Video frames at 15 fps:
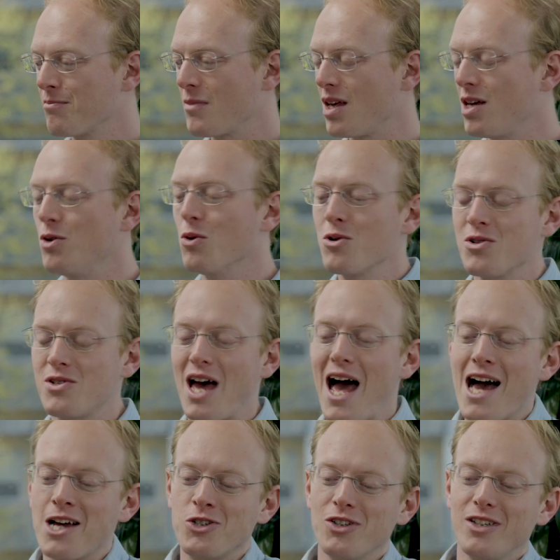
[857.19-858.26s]
in order to
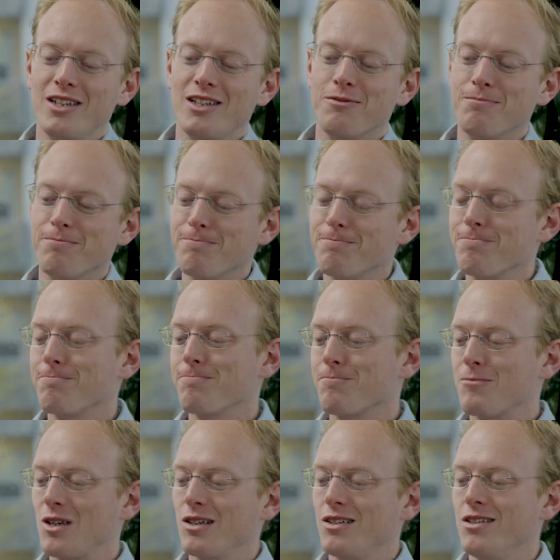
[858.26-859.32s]
actually
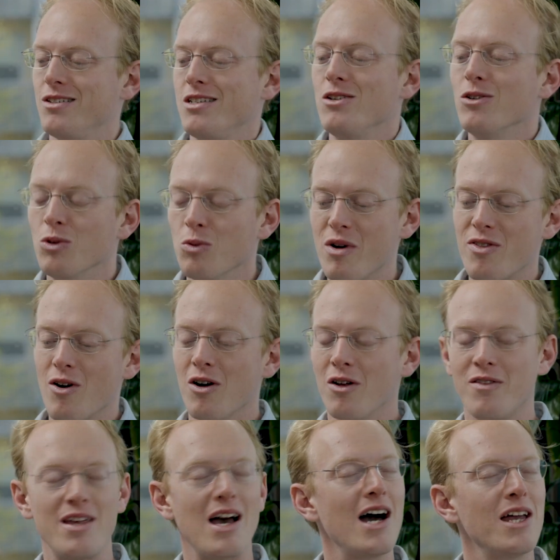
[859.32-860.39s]
deal with all
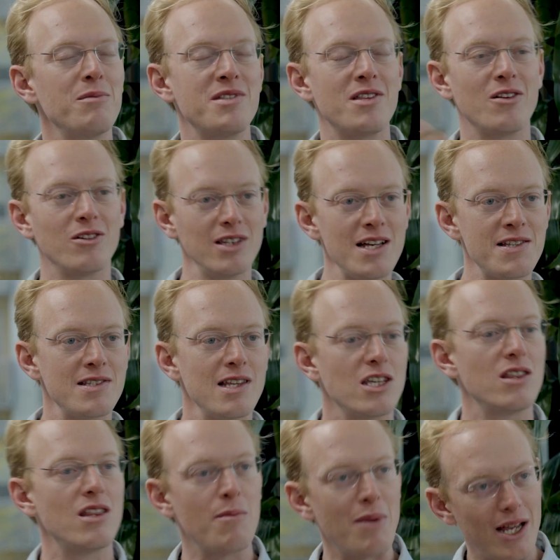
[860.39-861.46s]
of the items in their list,
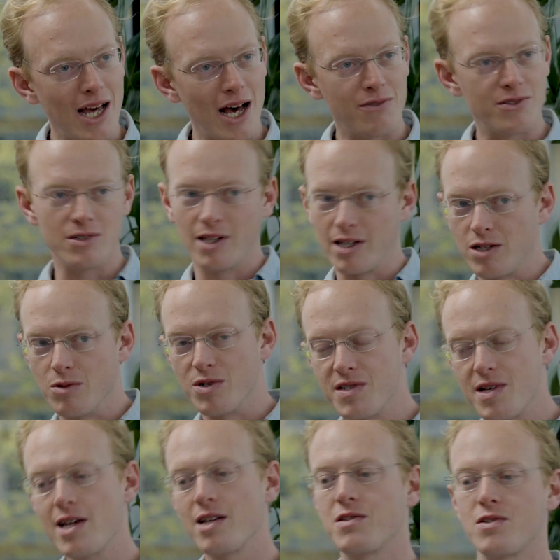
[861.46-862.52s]
like they might have to, like you were
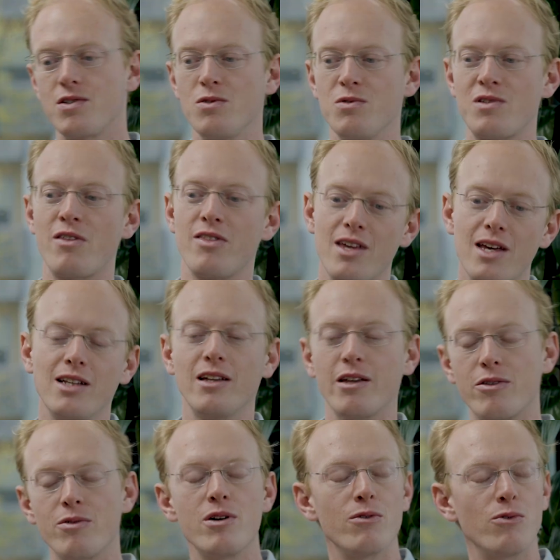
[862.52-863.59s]
saying, snooze a thing like
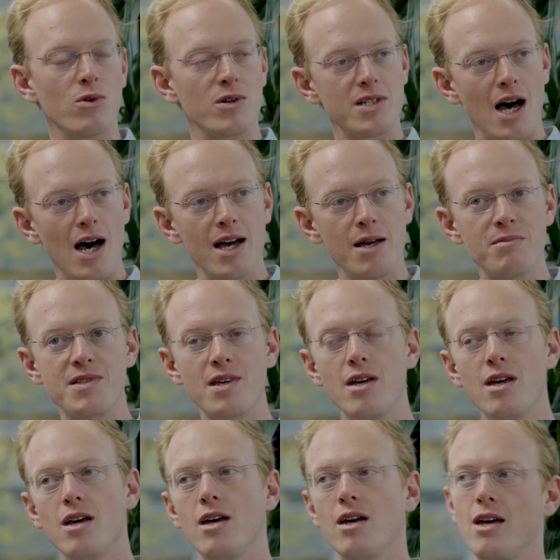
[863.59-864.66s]
3 or 4 times.
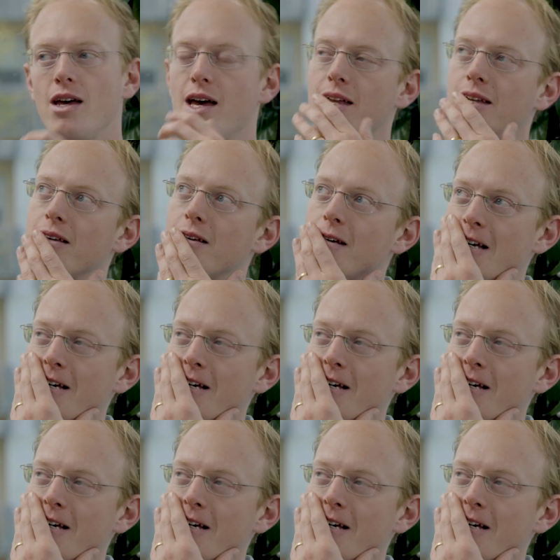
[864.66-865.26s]
And